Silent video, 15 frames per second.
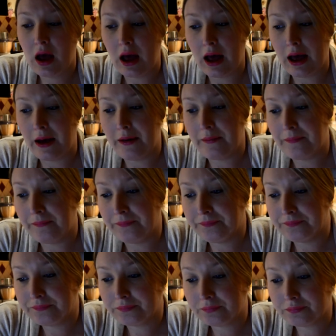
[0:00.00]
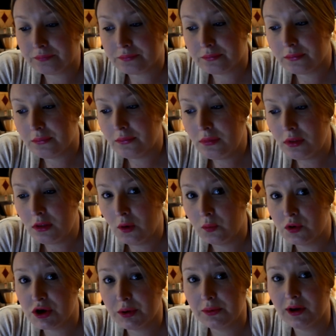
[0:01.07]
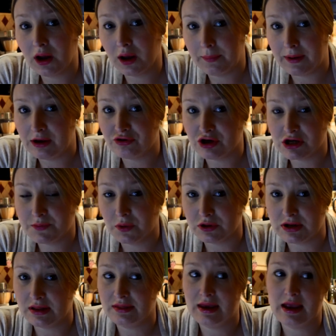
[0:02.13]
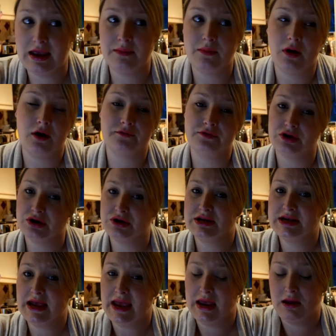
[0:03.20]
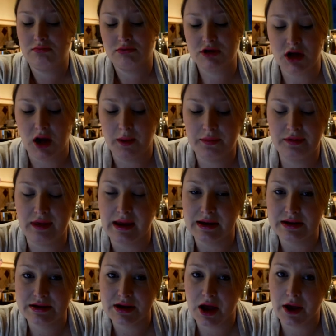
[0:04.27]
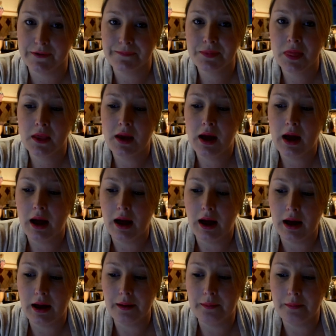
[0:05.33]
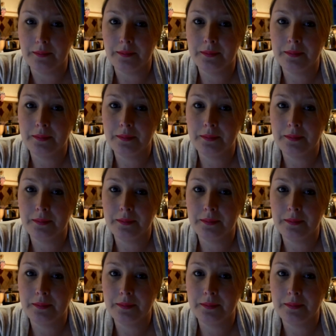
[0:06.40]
We're doing like a Beatrix Potter theme, afternoon tea type thing. So that